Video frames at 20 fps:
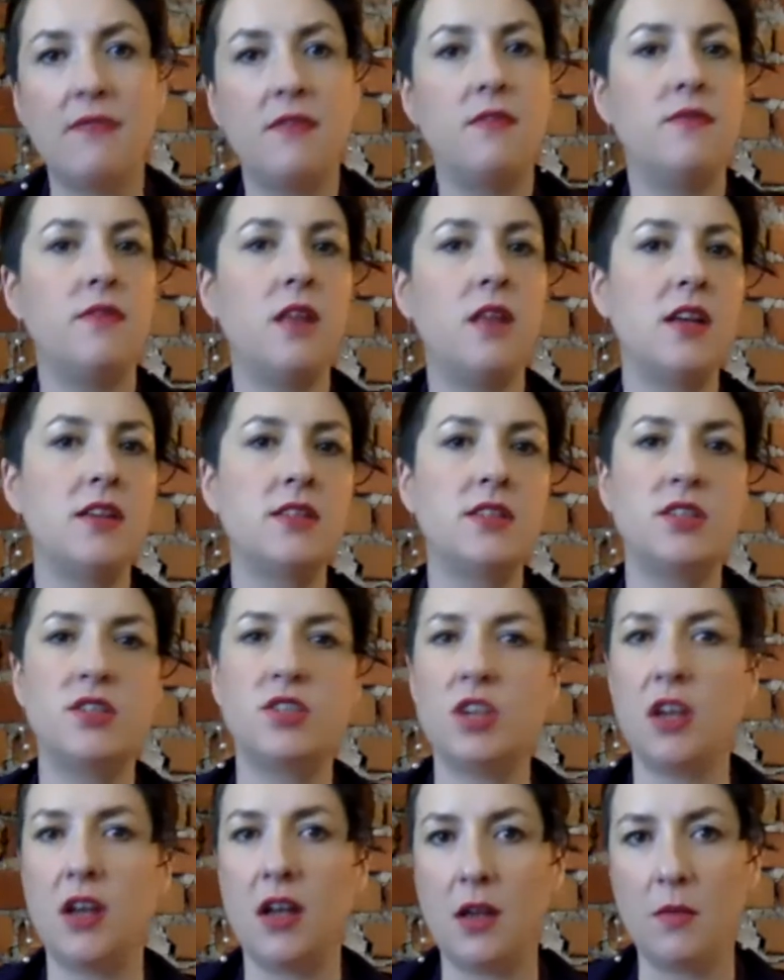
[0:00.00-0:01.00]
You've lost a
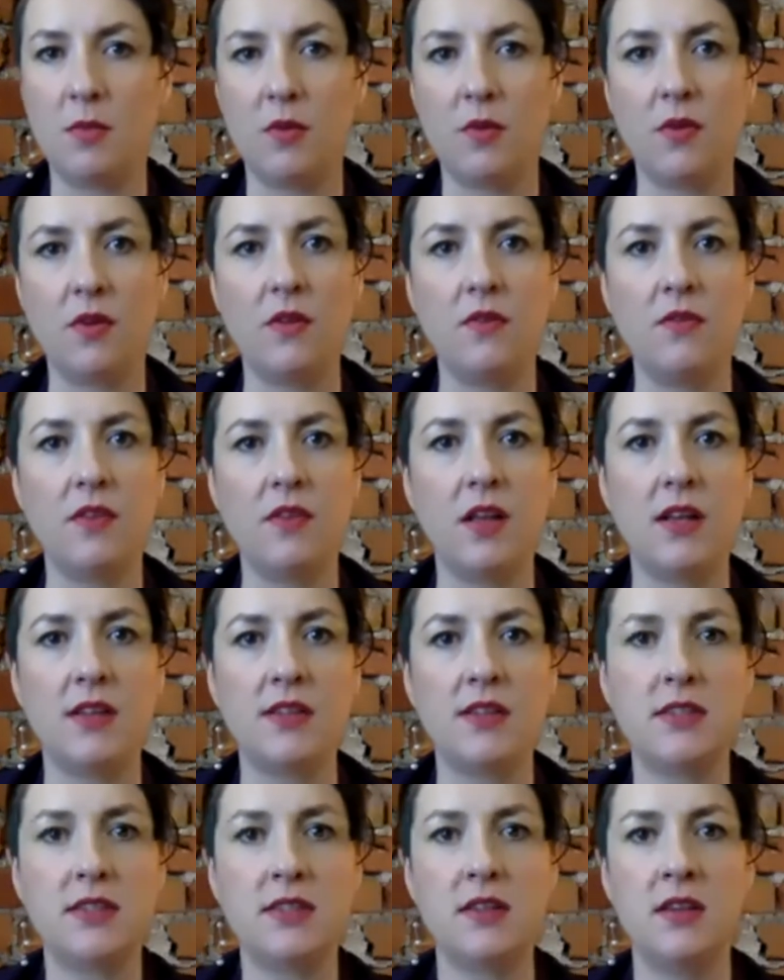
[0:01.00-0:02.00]
job, or you've
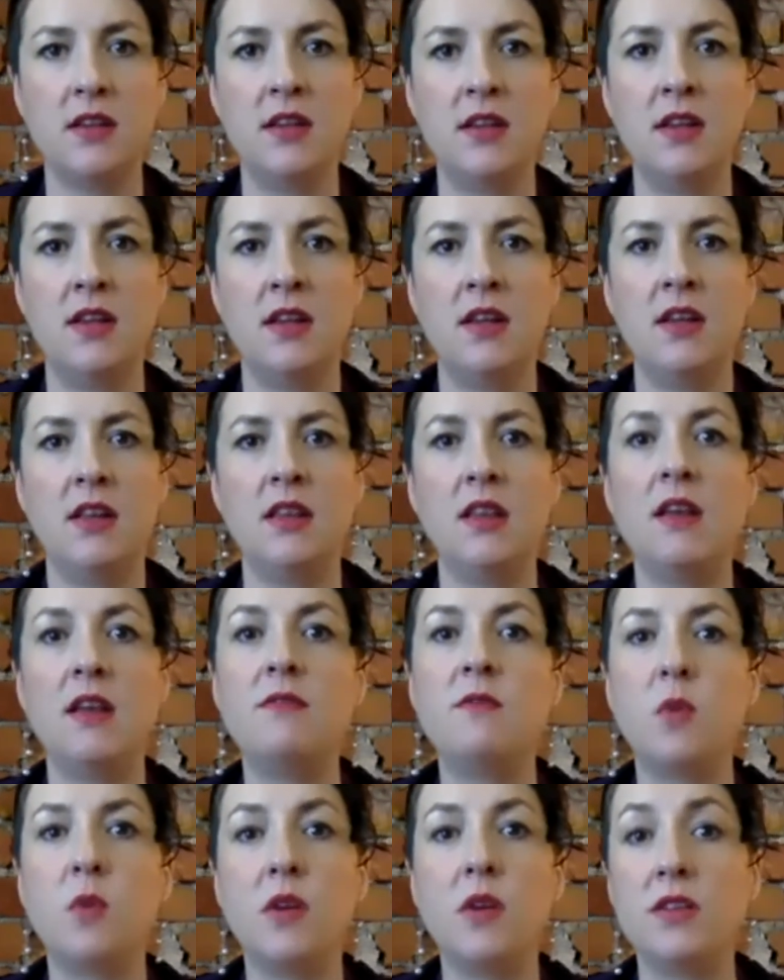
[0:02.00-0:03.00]
lost
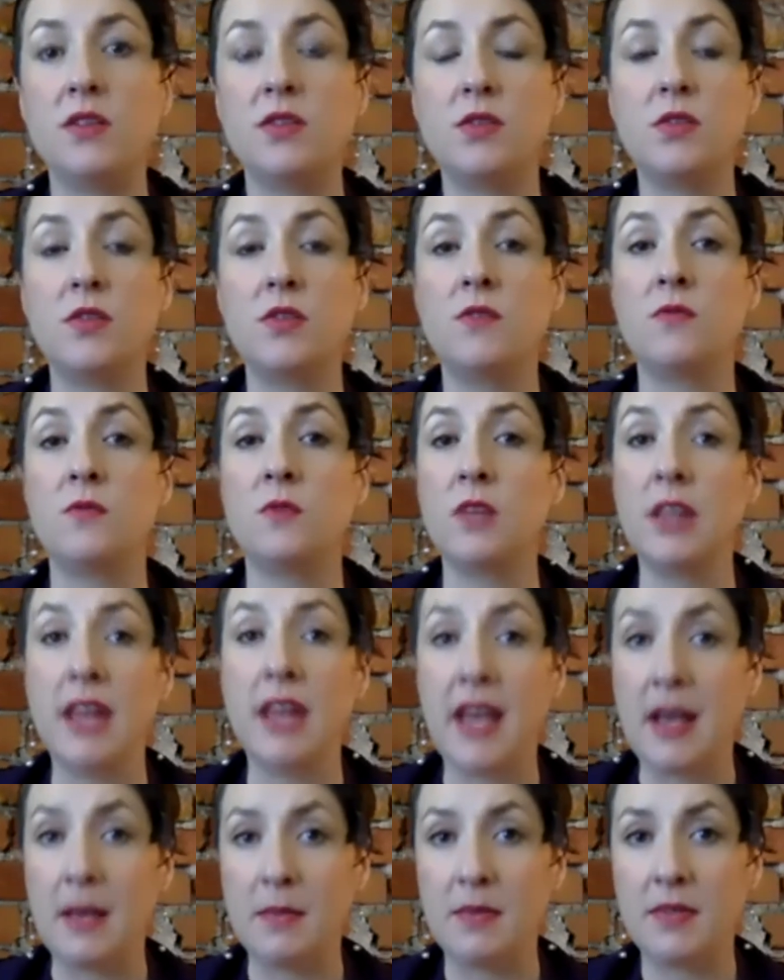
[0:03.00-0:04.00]
loved ones, or you've
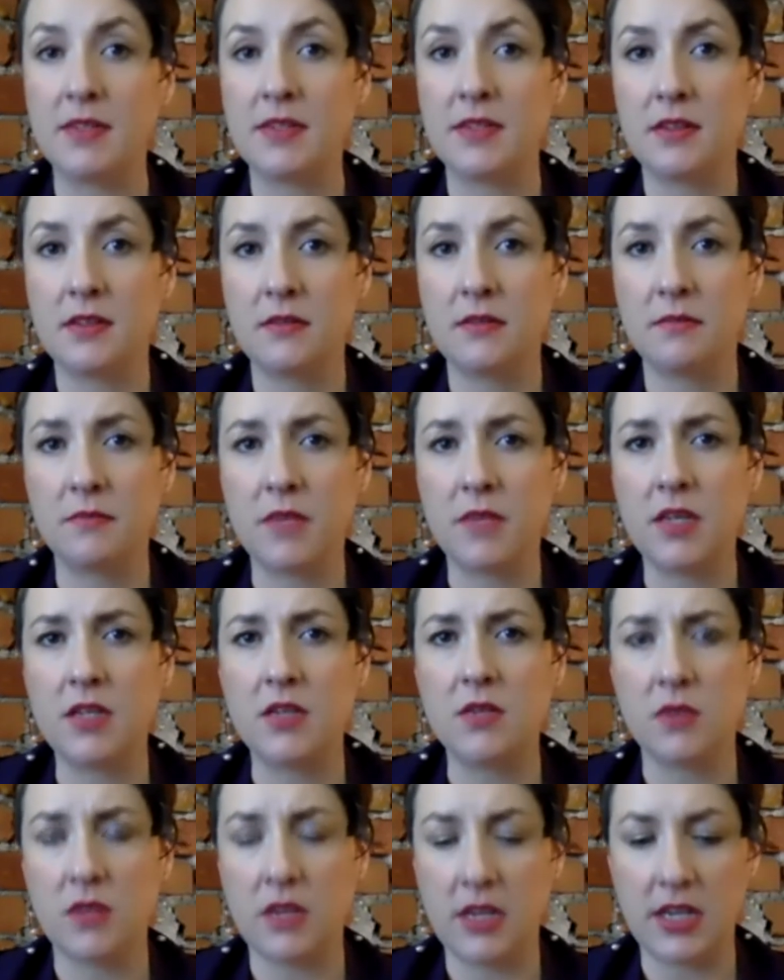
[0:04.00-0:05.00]
relapsed
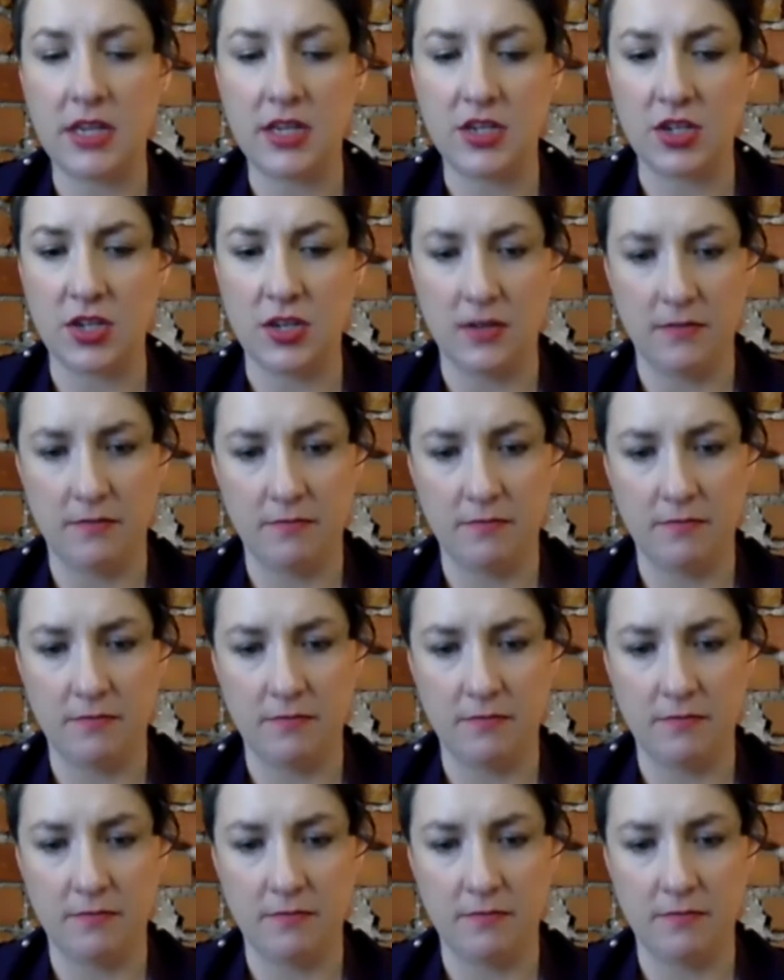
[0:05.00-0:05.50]
into an addiction.